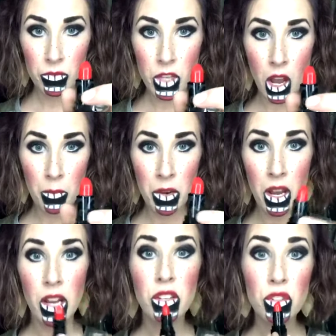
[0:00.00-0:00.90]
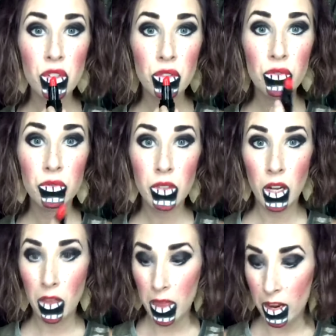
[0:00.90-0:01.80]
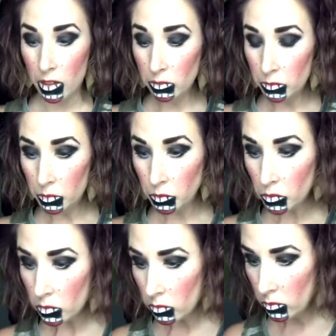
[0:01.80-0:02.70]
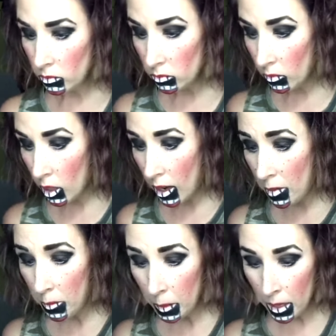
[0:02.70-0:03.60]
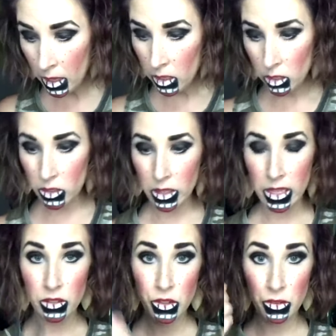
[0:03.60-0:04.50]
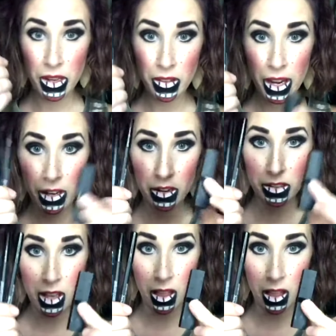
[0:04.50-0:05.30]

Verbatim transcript: top notch on there. Okay, so that's three liners,